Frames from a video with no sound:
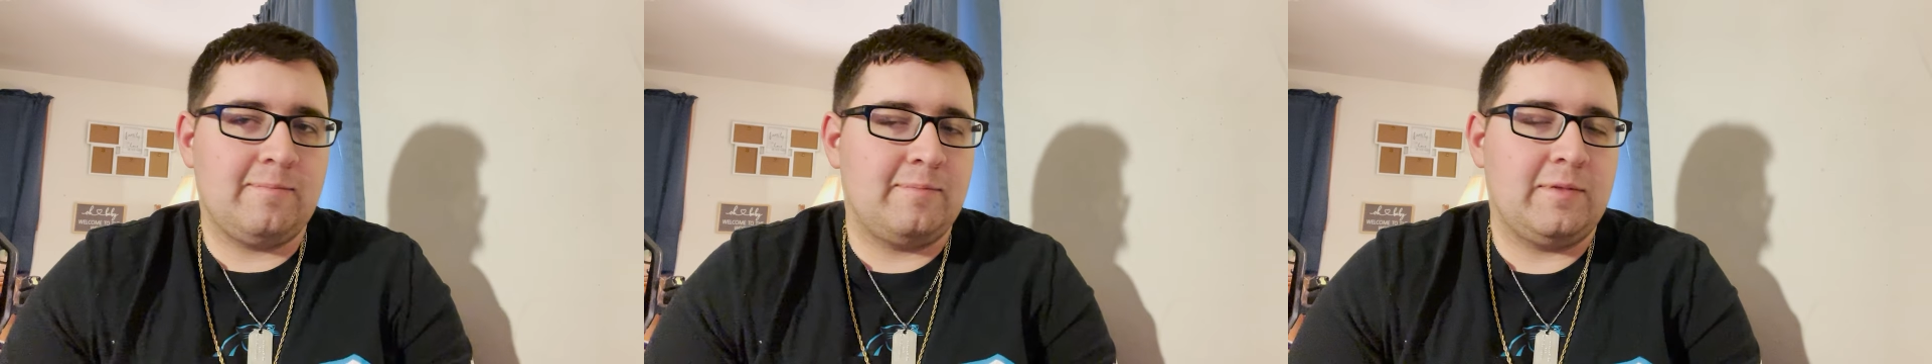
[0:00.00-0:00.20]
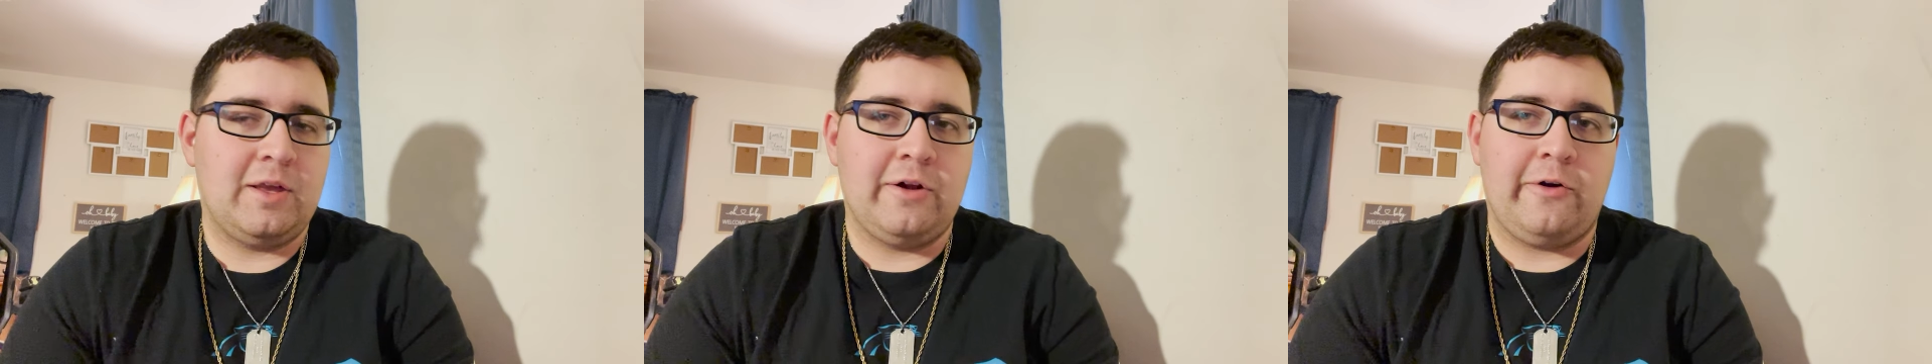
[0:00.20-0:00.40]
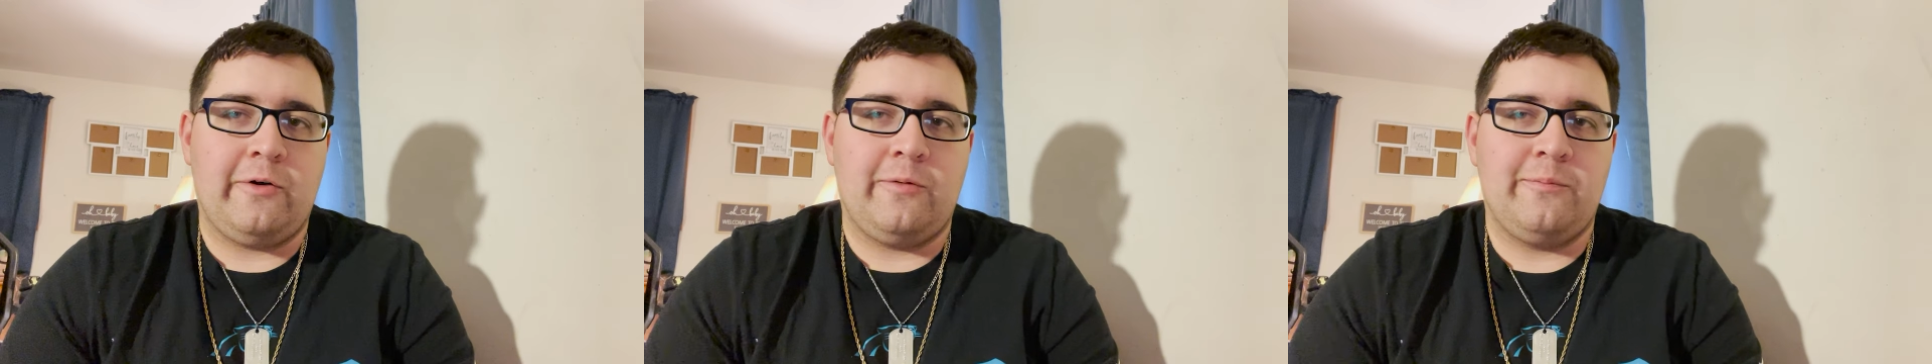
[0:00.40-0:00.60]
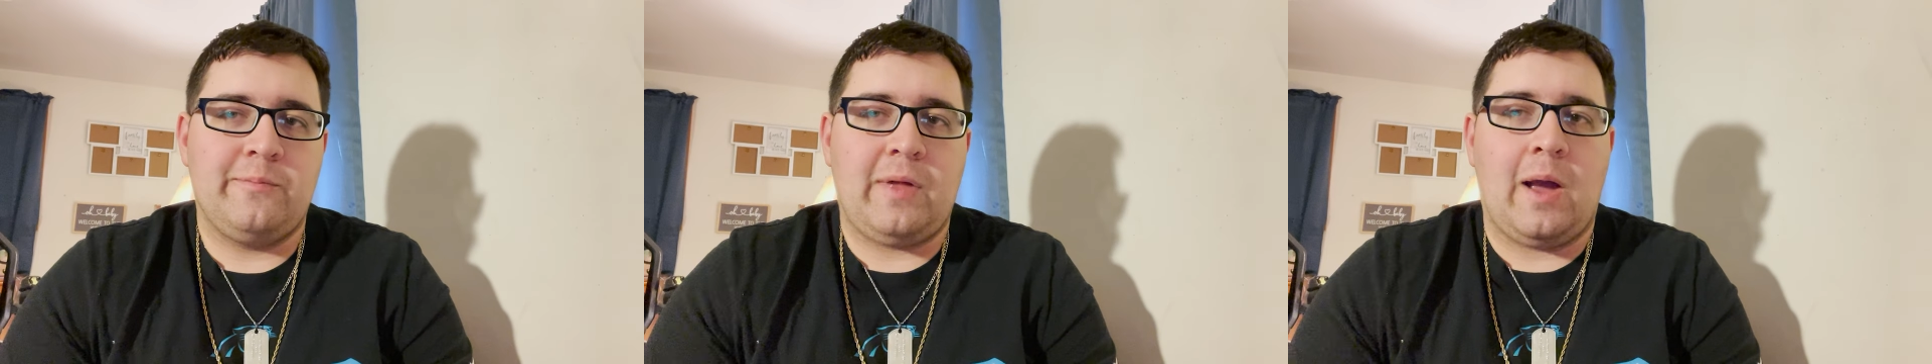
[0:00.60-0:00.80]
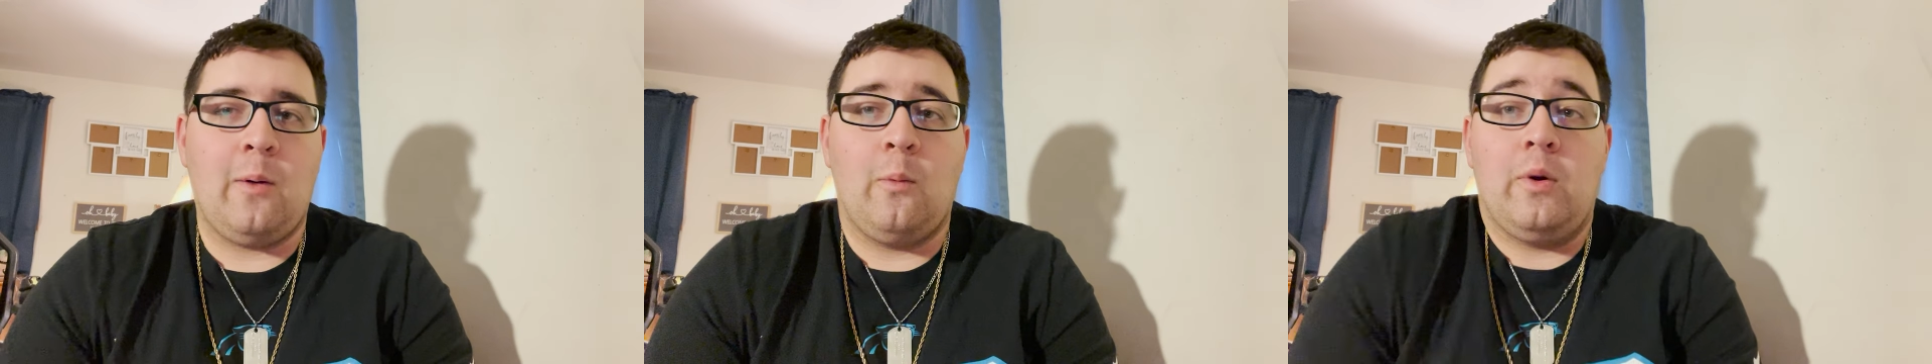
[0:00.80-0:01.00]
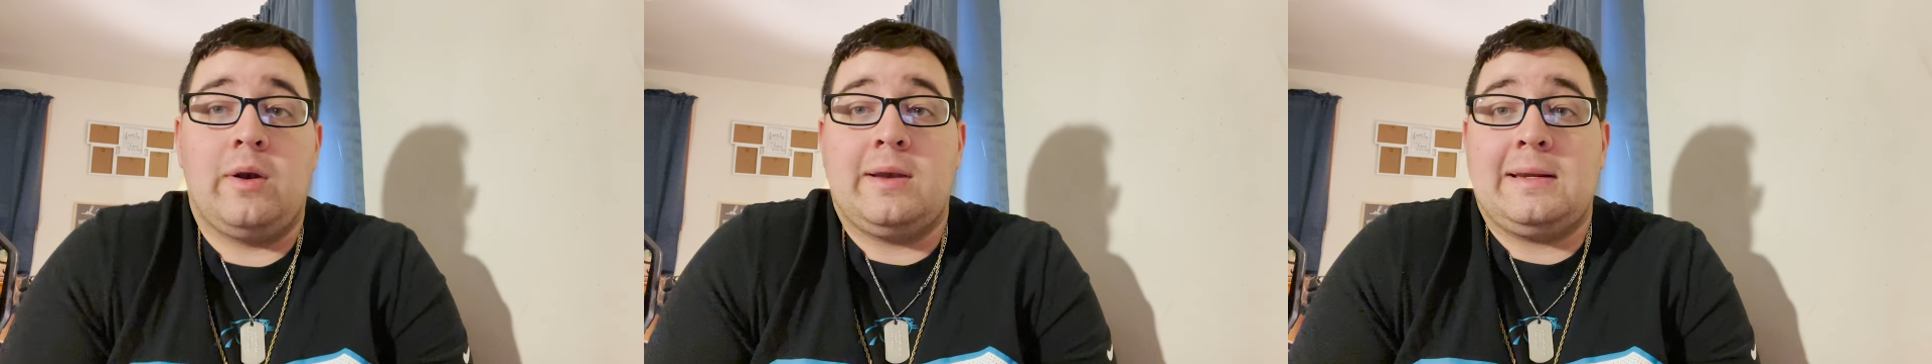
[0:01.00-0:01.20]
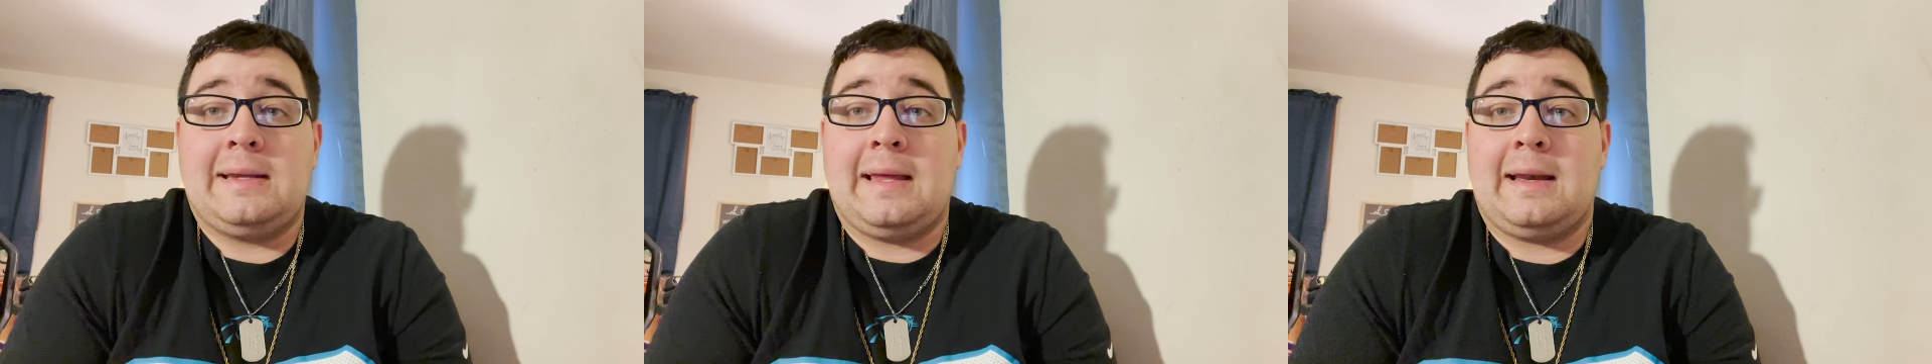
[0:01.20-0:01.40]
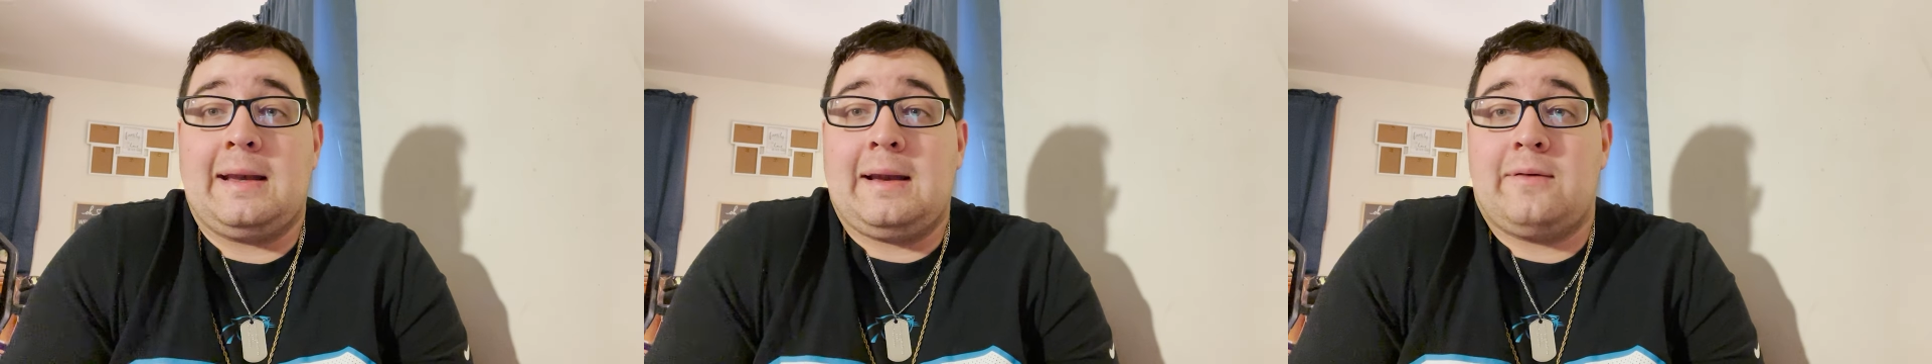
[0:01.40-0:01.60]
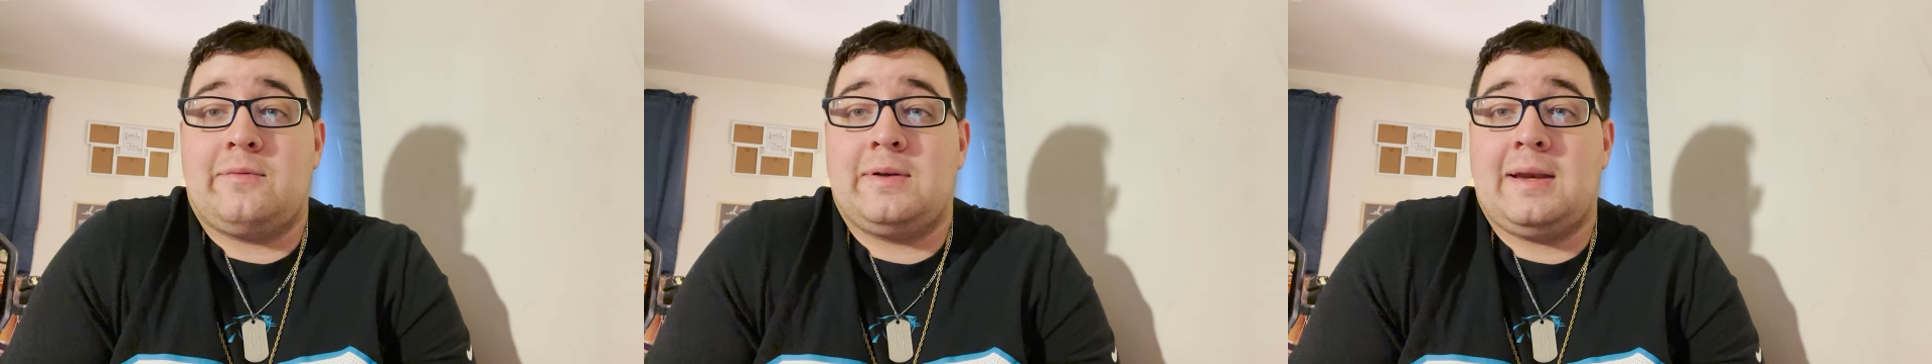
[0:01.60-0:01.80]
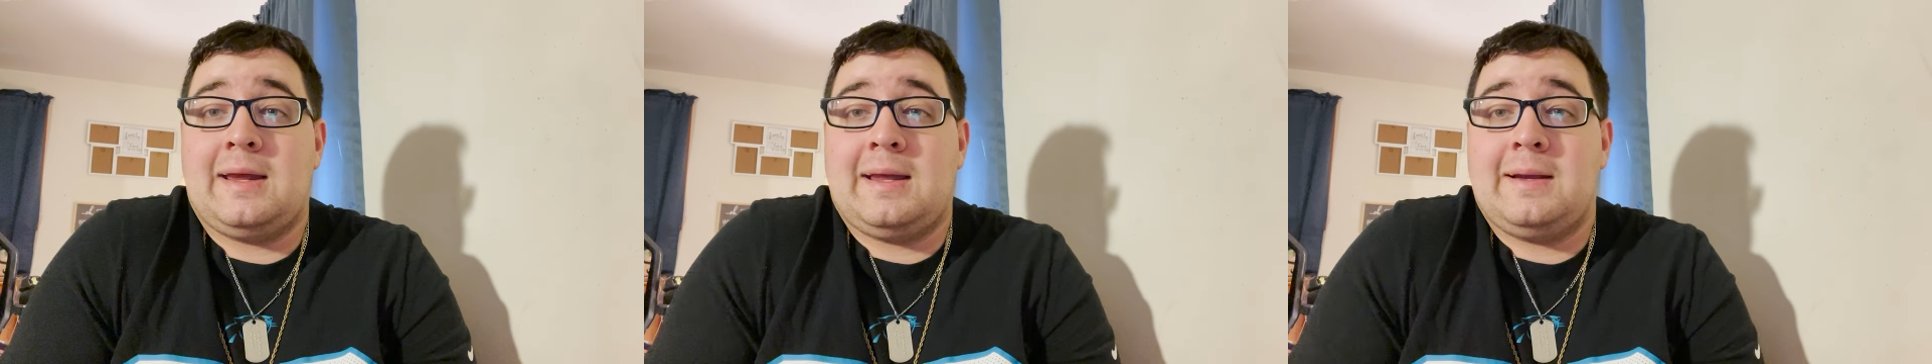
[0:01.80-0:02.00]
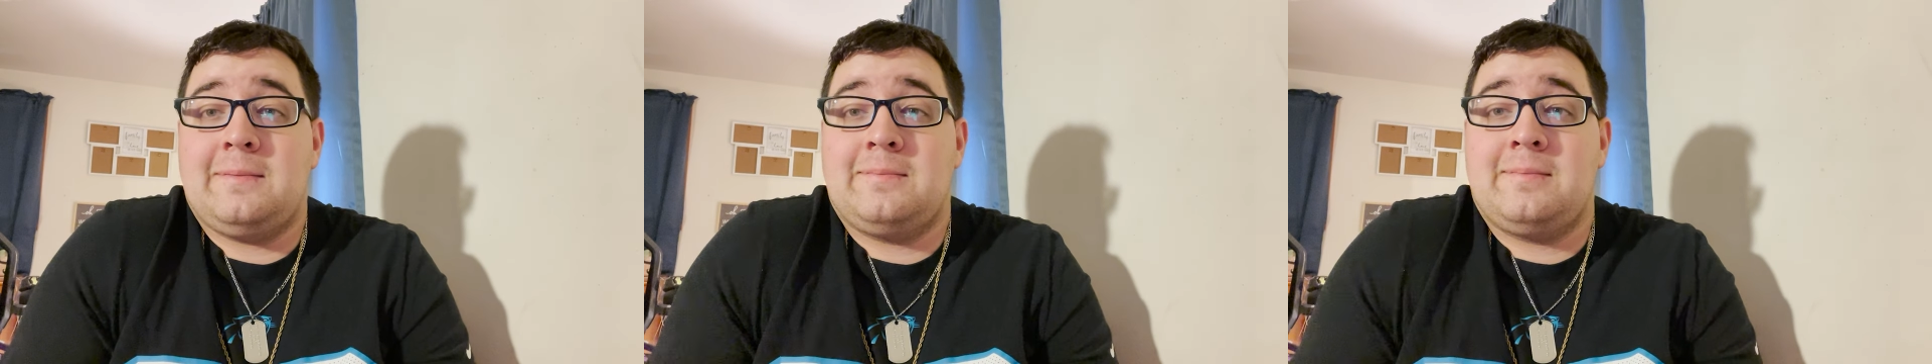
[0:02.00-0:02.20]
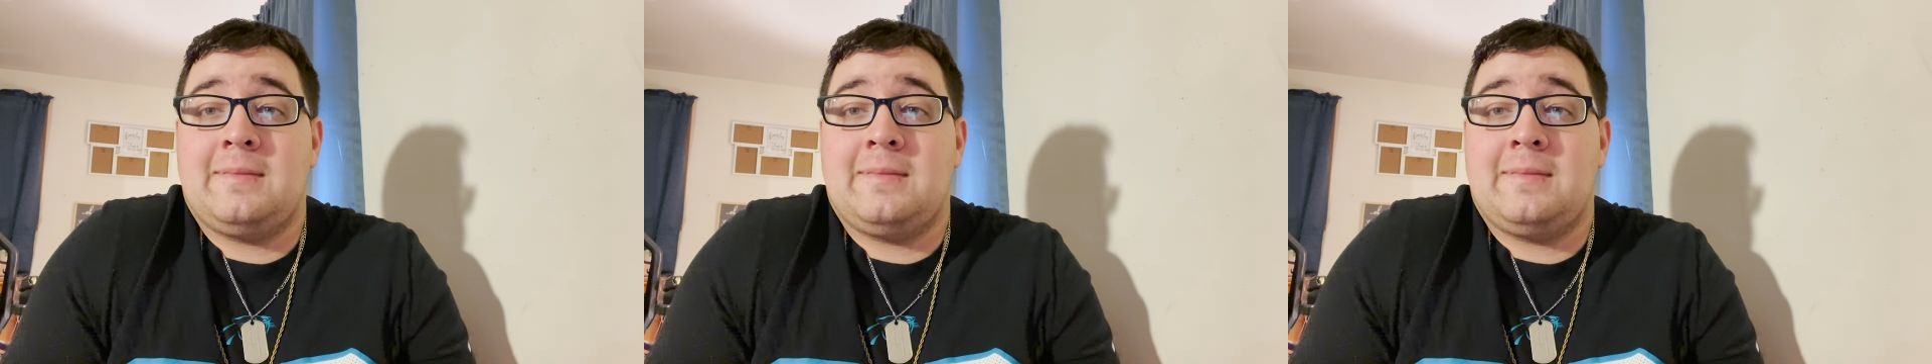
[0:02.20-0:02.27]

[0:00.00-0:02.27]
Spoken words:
you know, I wouldn't get it every day.